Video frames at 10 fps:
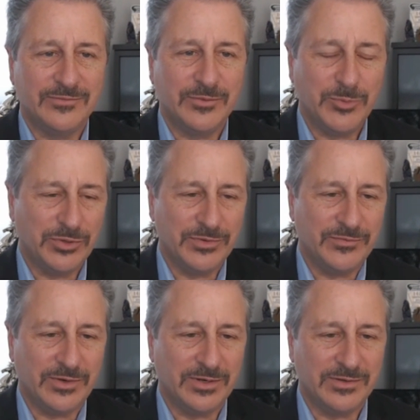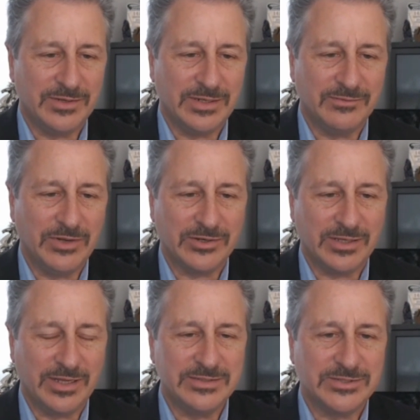for both of our
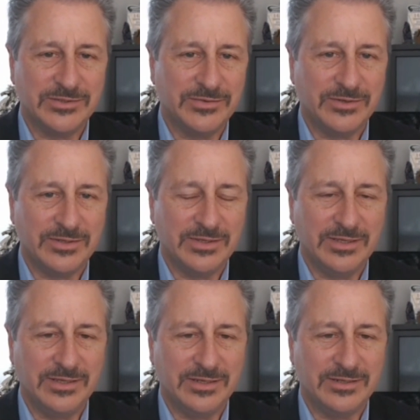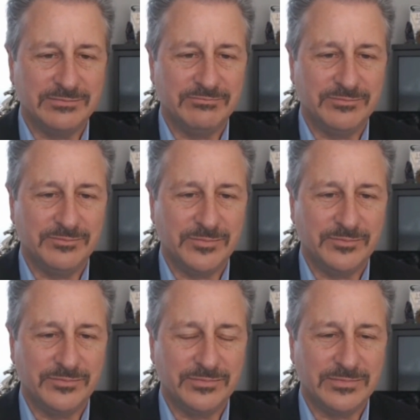clients on the
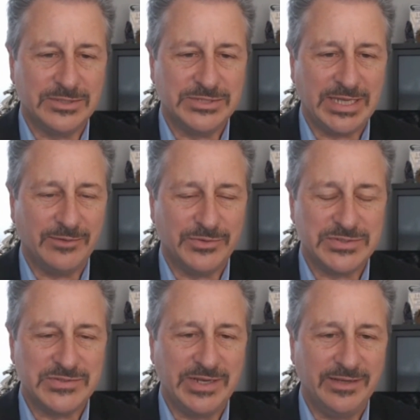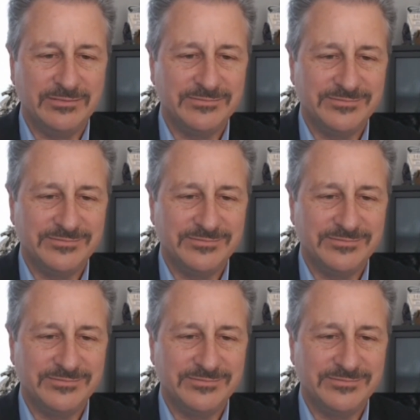chat with us today.